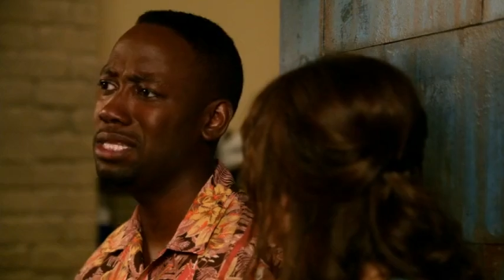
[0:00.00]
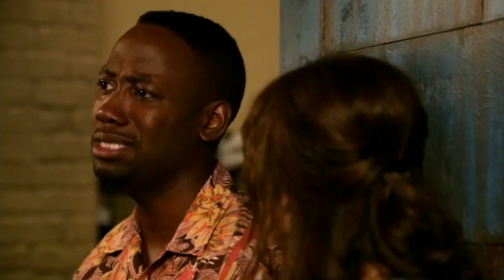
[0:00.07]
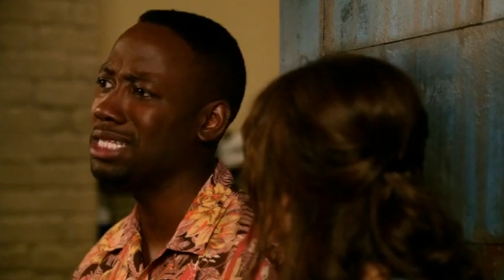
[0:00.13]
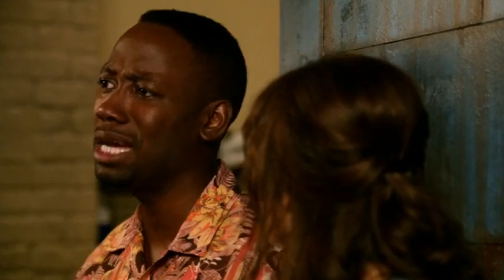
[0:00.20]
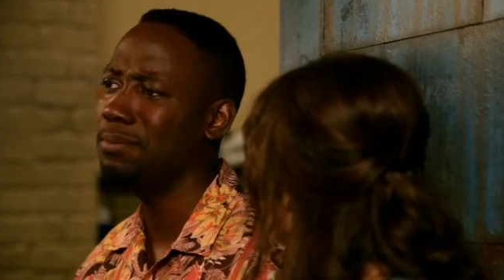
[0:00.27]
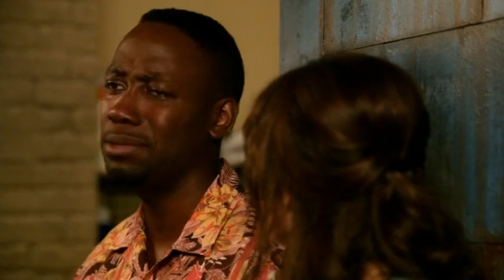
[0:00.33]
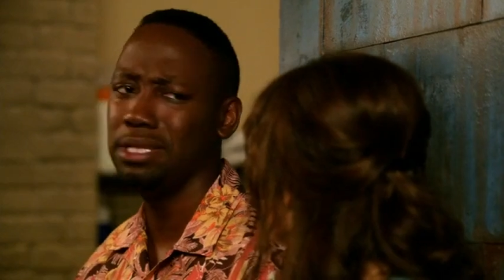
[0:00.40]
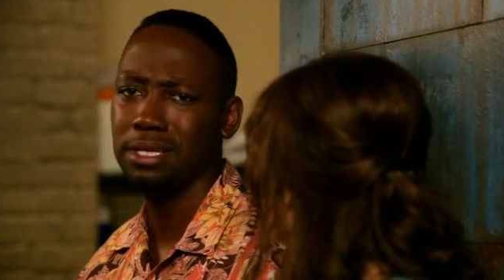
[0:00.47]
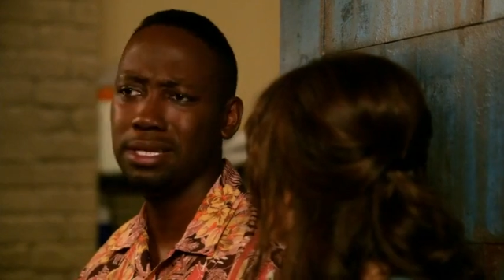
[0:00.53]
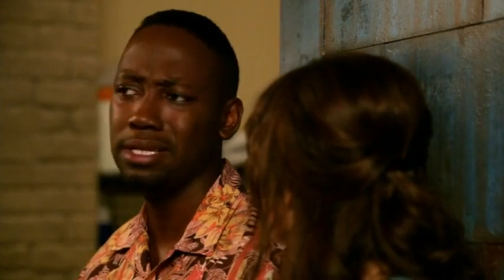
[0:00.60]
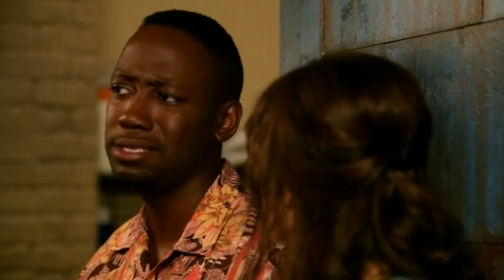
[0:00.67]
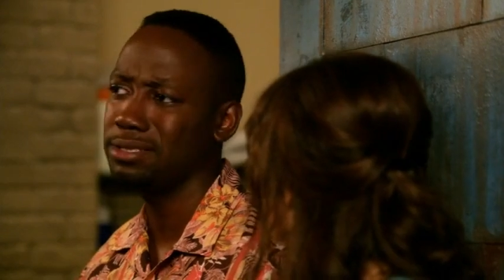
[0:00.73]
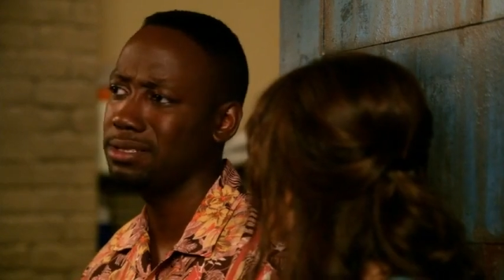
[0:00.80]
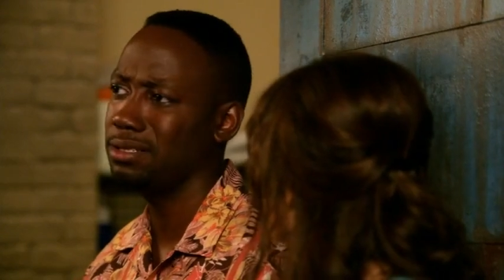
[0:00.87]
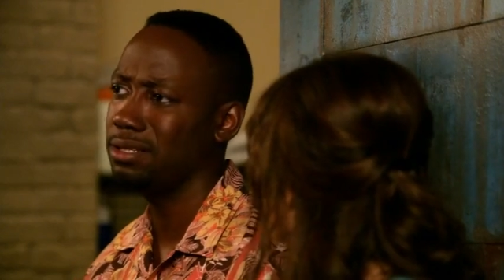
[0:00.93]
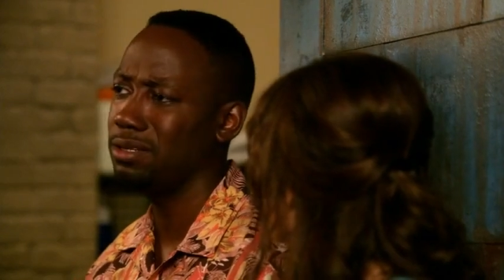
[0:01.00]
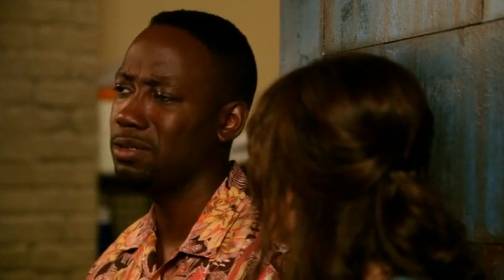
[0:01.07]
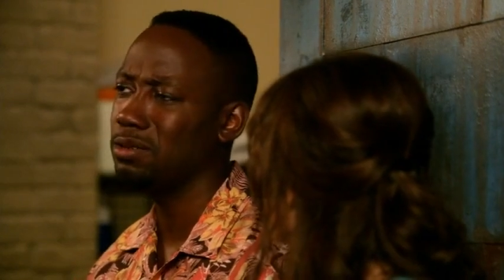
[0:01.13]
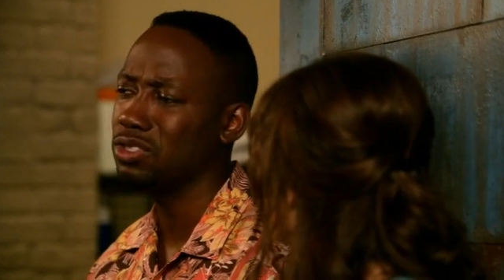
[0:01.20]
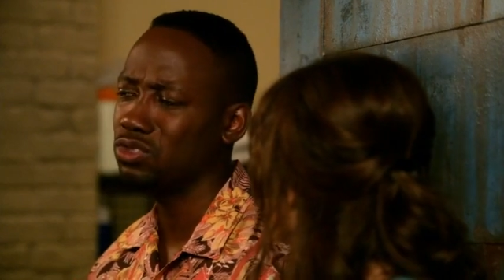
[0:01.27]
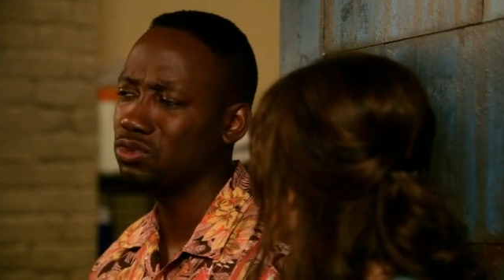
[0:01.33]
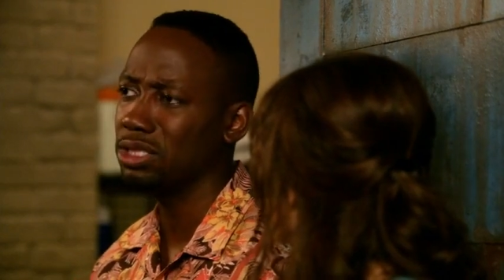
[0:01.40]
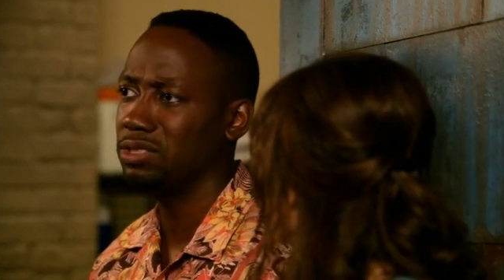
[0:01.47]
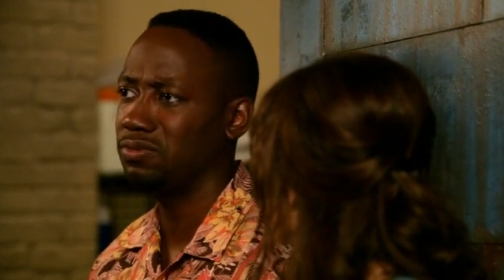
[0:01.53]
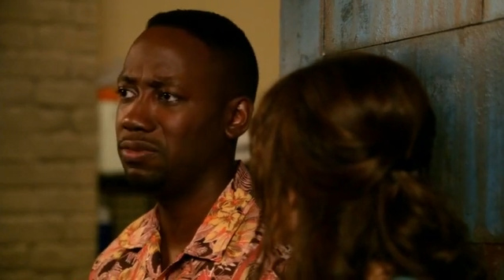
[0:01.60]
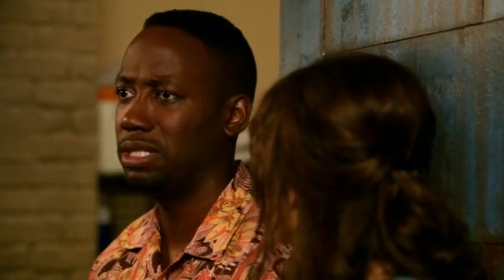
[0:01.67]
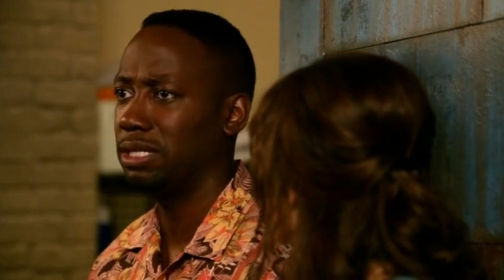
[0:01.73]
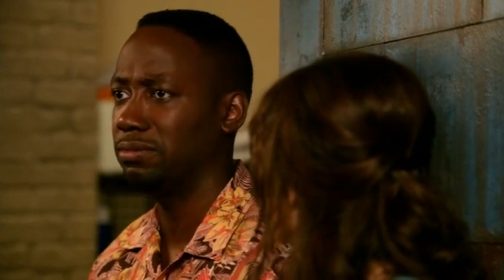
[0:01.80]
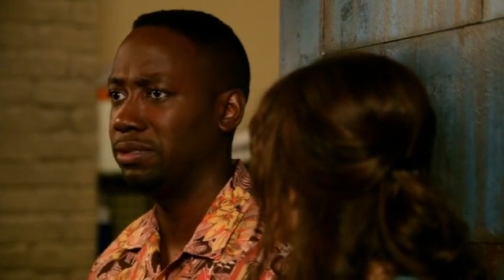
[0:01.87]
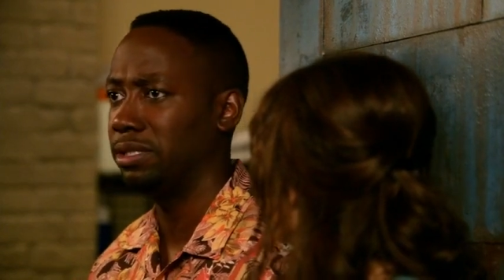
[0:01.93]
The job really gets to you. You know, it's
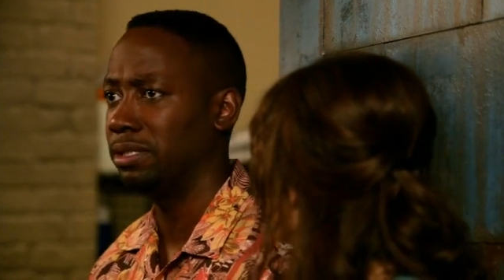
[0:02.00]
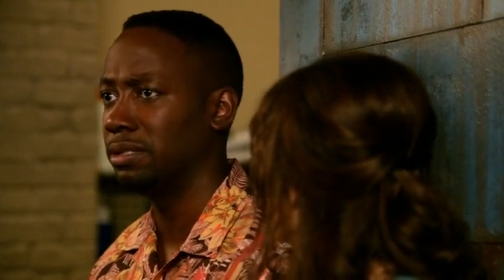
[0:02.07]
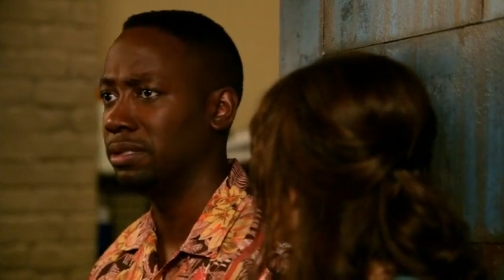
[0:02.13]
stressful out there.